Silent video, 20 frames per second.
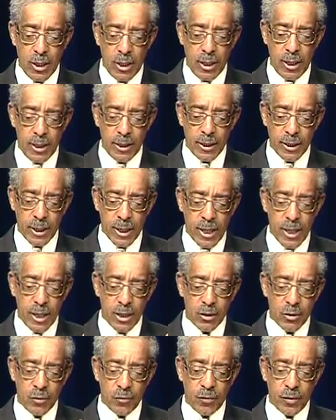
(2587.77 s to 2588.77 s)
and the
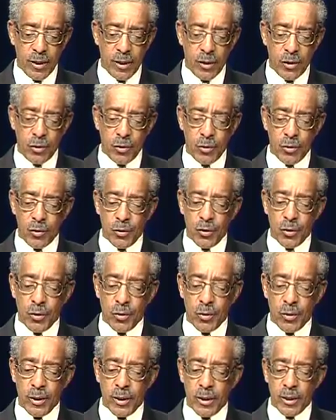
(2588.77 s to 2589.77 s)
kinds of things you're
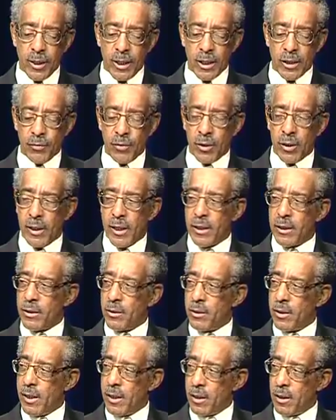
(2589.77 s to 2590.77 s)
doing as relate to
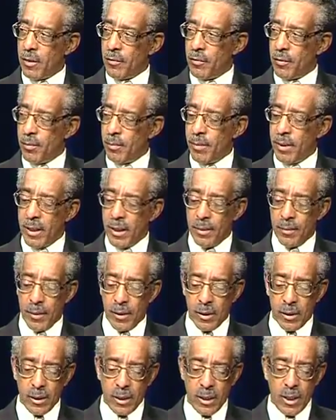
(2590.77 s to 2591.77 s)
the healthy
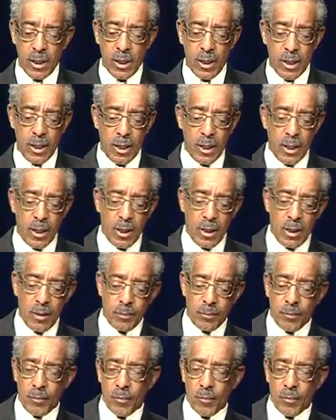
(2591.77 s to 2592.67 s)
babies and